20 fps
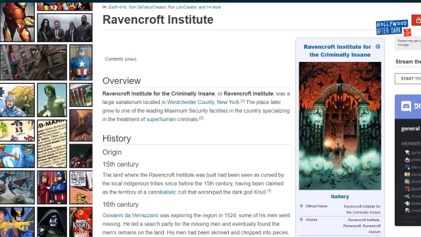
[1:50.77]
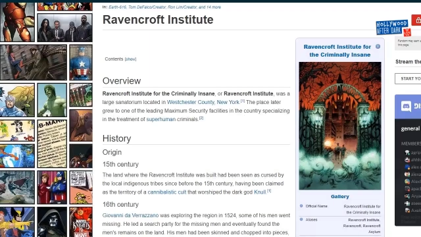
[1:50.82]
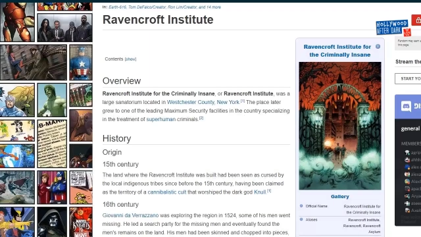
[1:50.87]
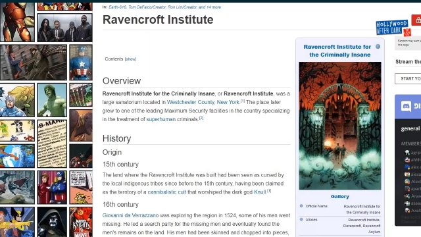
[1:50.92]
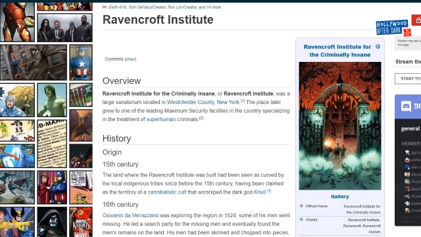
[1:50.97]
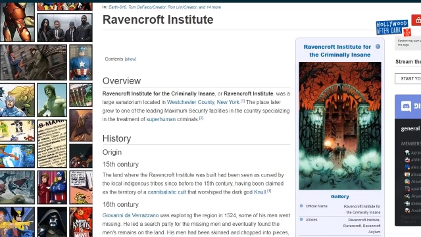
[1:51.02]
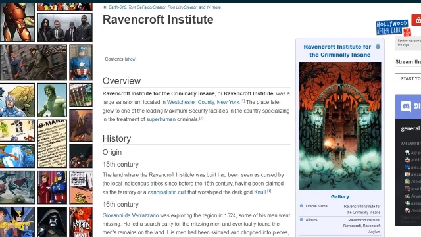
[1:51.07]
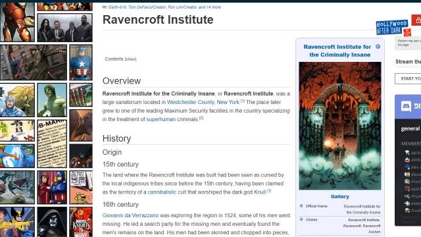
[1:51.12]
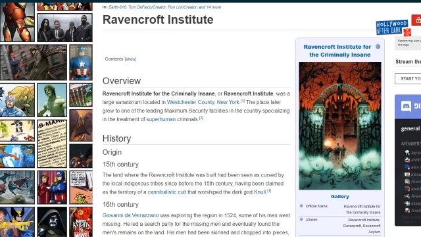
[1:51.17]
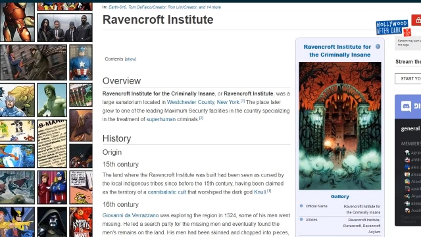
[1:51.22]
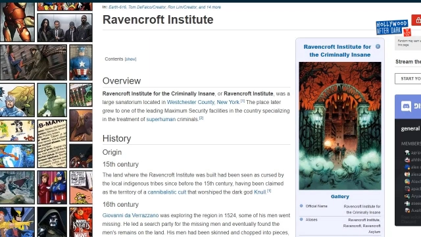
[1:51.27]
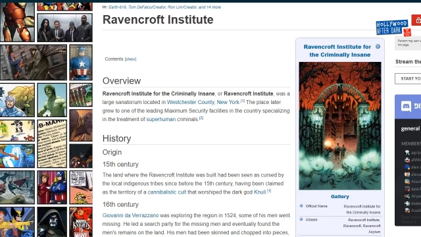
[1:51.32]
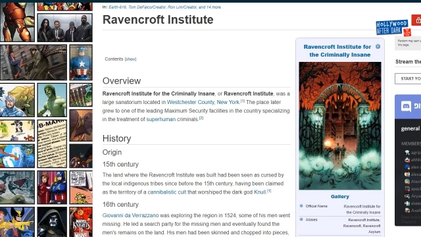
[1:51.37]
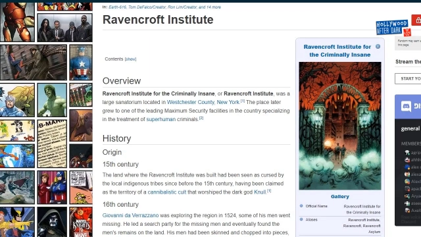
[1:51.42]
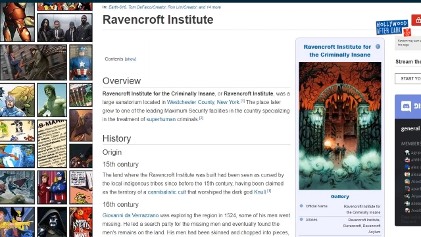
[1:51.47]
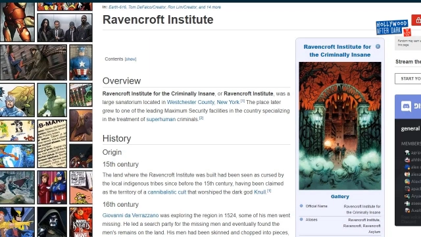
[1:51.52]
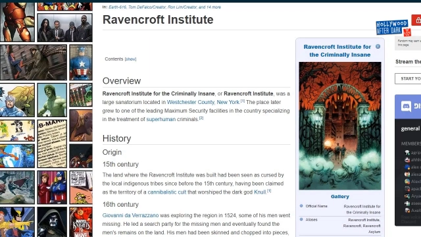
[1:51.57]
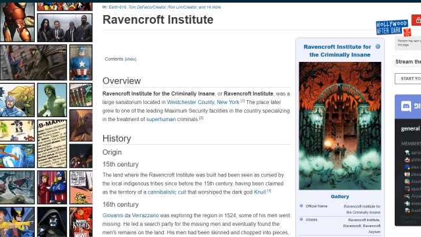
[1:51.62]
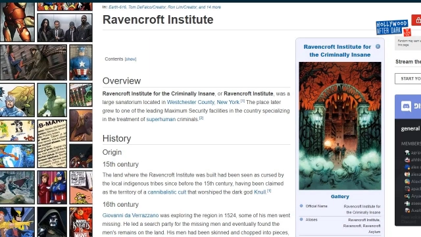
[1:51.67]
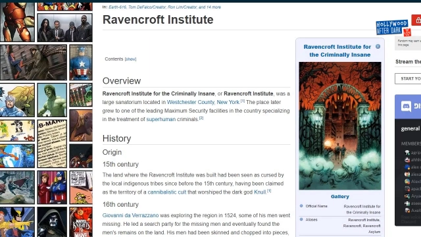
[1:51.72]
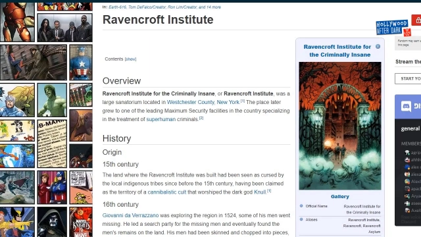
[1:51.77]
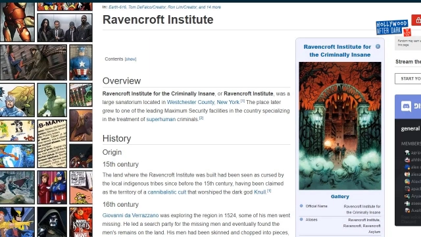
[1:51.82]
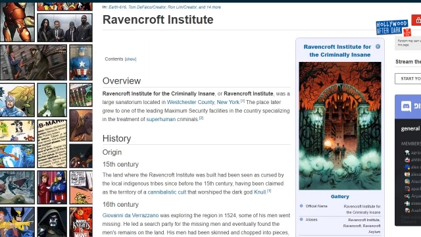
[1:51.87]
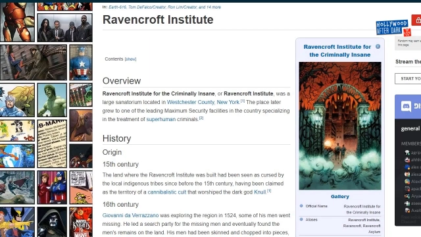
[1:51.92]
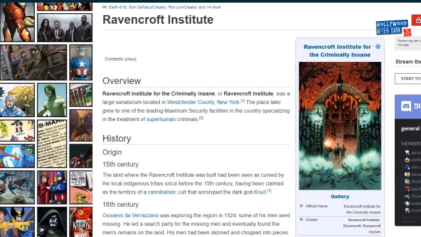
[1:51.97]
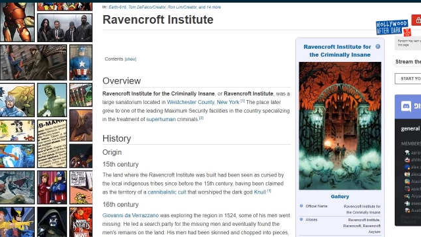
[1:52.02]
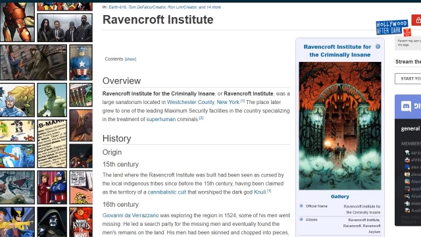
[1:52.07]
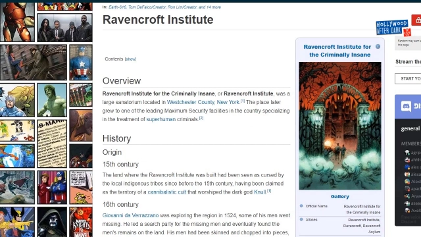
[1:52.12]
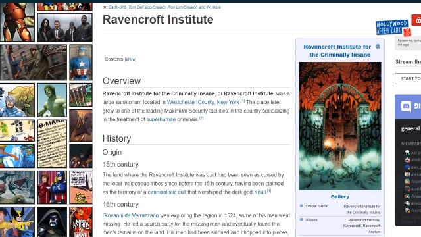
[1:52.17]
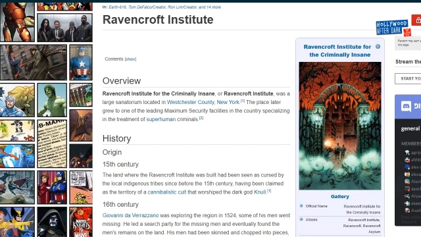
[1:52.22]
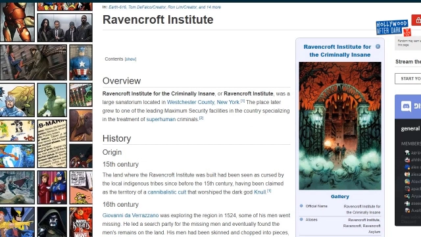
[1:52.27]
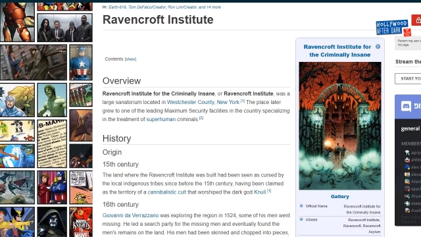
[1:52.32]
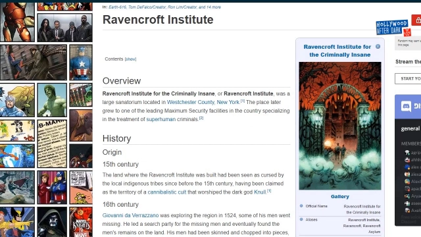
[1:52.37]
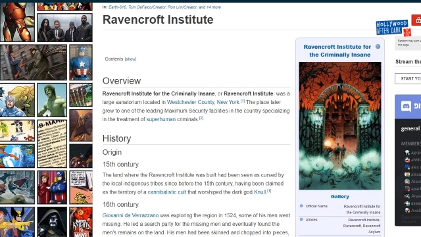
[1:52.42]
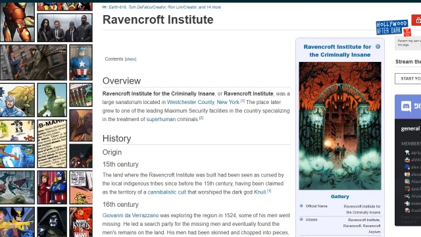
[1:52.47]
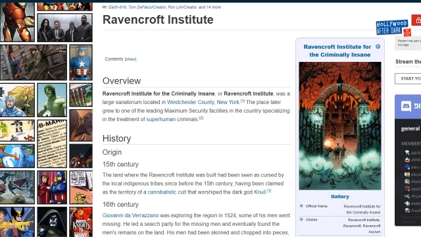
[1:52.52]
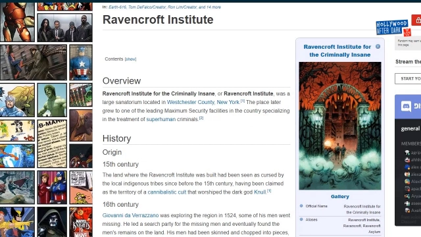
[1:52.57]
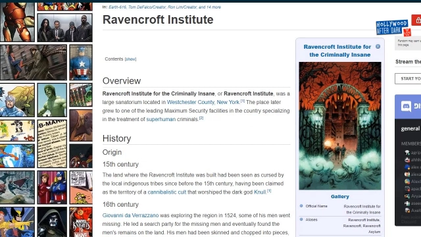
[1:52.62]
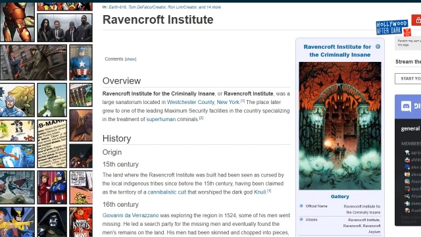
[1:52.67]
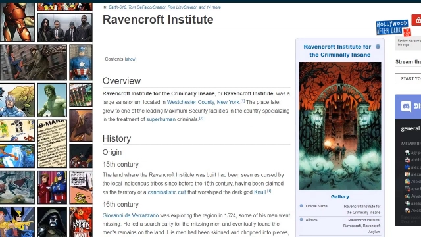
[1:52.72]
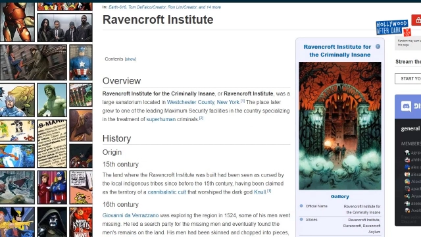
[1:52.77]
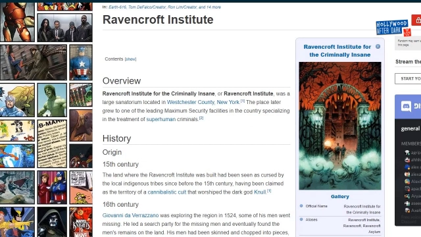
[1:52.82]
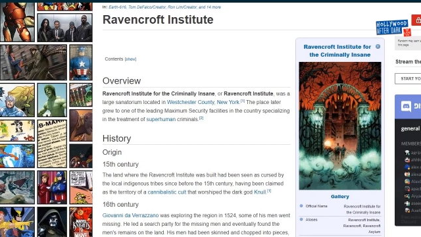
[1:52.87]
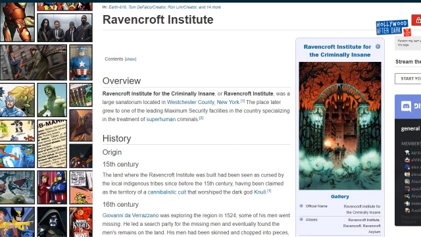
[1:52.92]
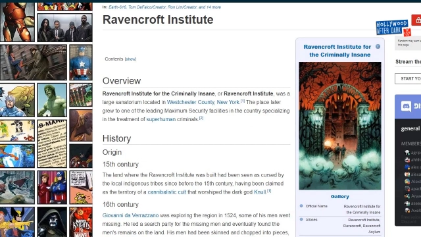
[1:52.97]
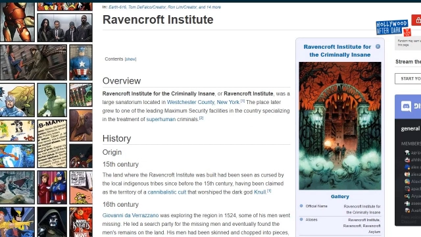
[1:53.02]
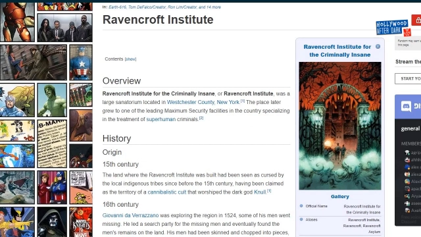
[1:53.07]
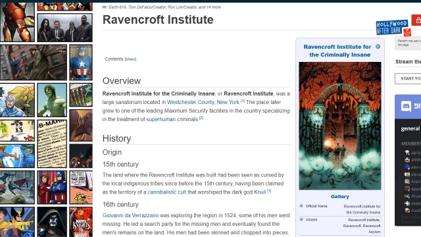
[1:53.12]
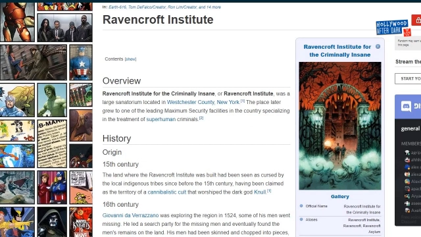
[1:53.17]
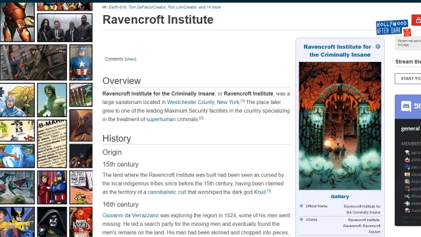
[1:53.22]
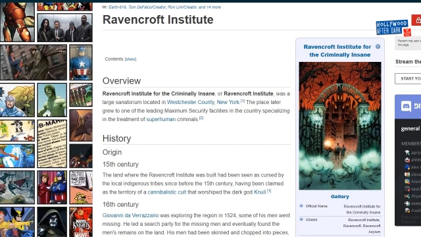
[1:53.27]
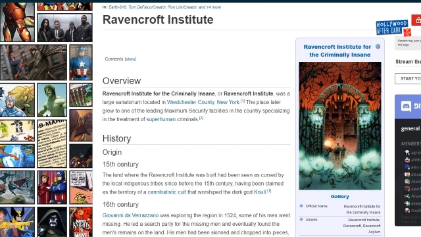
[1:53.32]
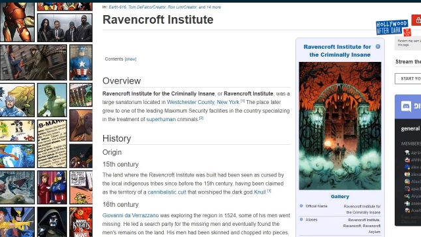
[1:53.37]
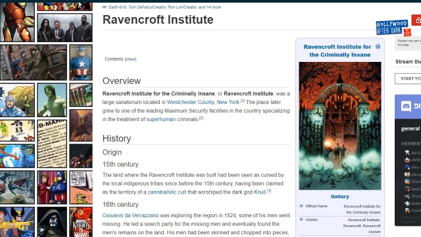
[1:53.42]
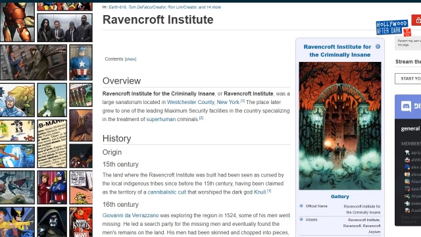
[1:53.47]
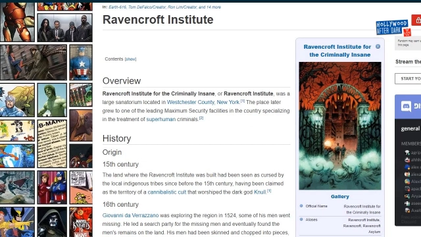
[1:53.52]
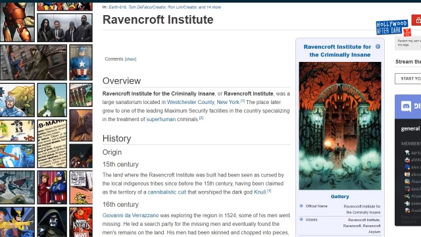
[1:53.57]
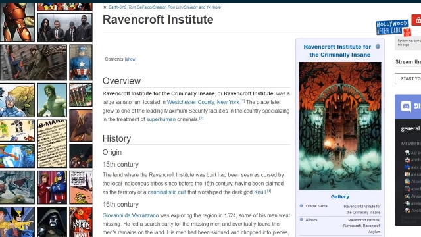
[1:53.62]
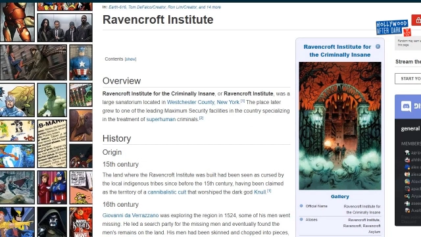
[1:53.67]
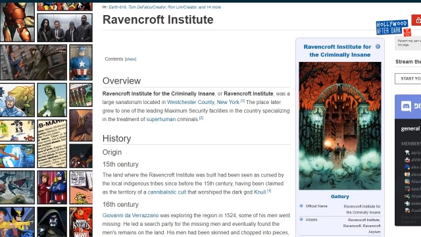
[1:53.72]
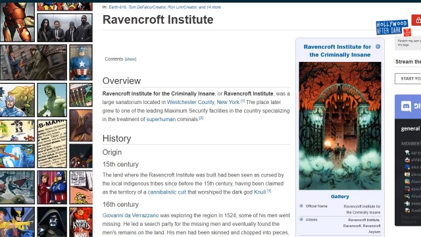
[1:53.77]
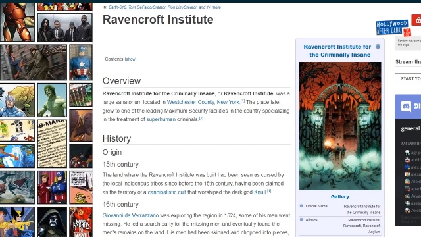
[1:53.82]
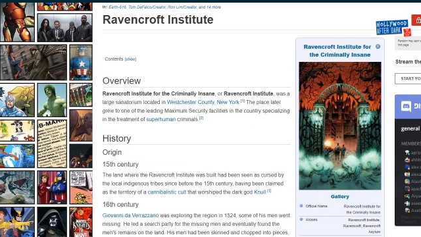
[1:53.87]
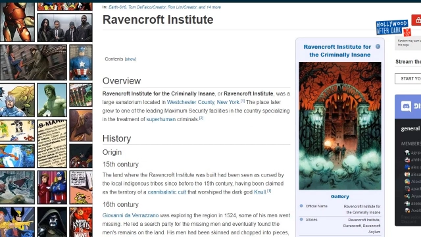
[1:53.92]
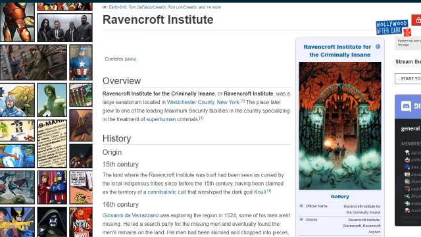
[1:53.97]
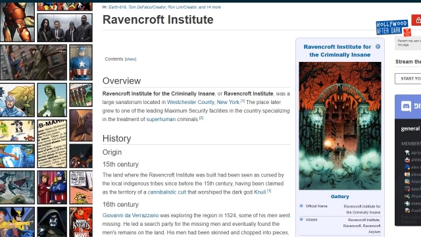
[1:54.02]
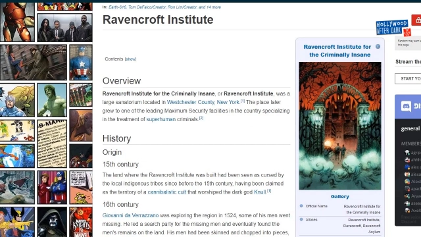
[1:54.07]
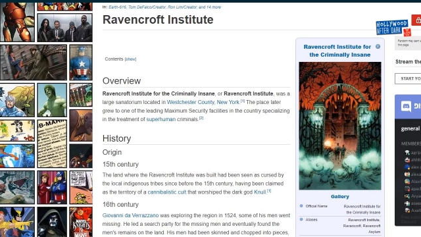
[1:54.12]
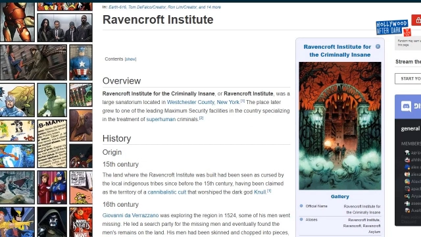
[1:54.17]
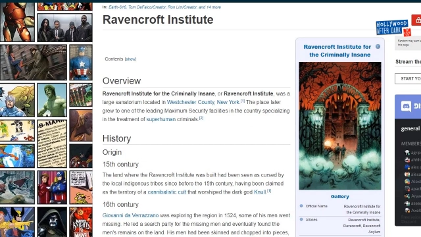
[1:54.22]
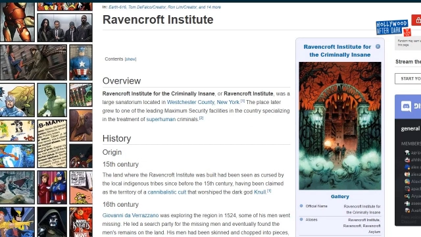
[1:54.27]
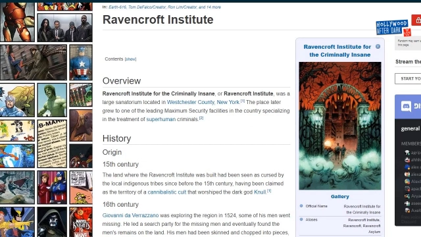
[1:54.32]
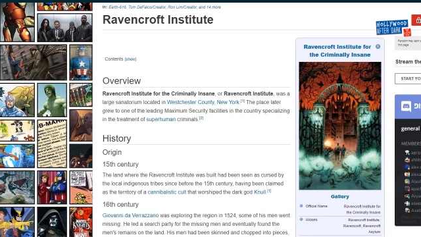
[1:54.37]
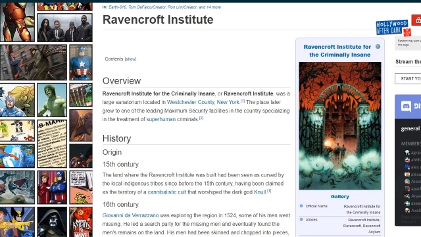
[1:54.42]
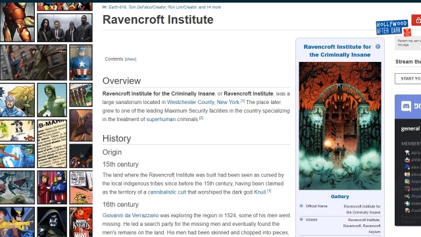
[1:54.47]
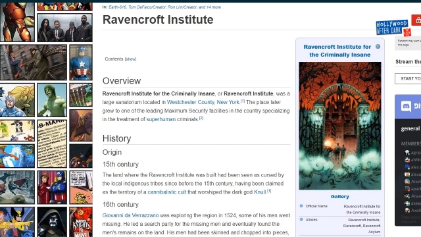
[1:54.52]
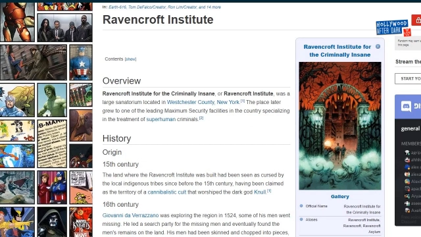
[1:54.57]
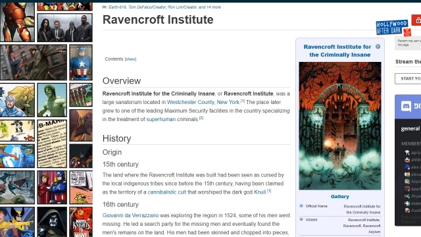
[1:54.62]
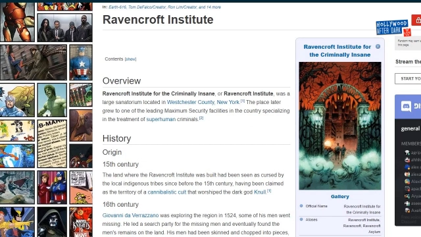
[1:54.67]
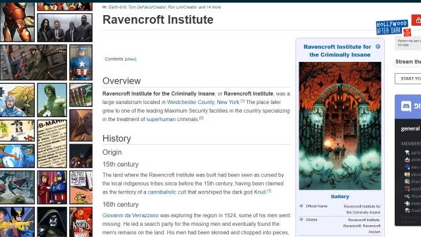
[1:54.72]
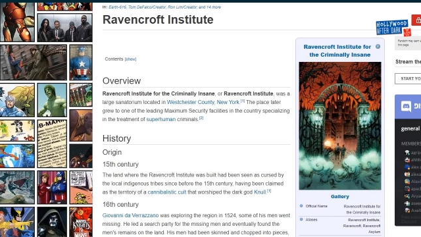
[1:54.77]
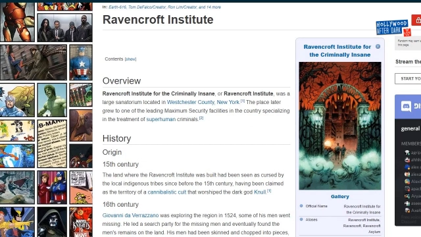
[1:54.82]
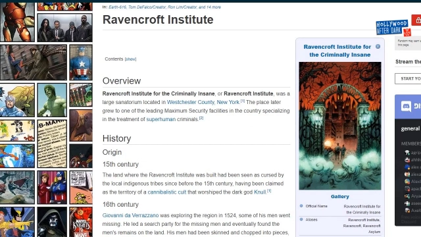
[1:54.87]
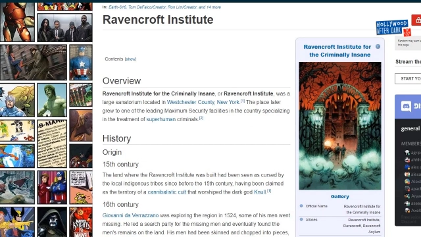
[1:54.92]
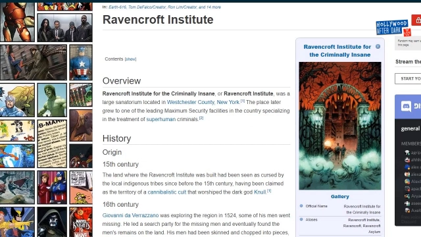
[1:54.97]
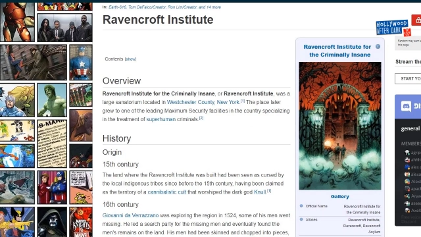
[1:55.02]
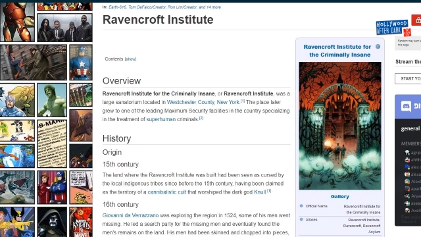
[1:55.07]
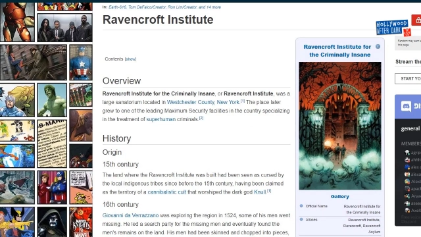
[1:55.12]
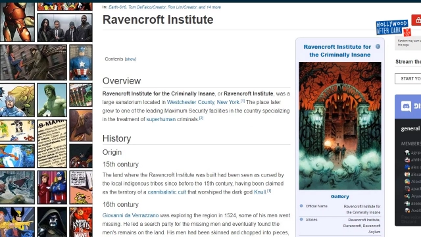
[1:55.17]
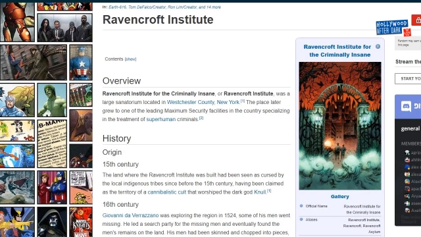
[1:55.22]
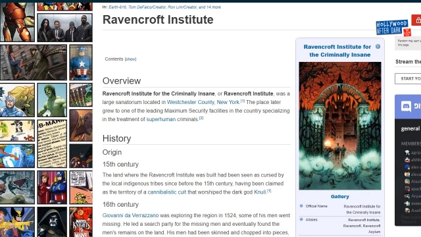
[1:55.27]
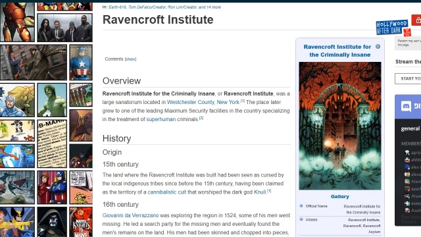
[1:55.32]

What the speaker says: (no speaker visible)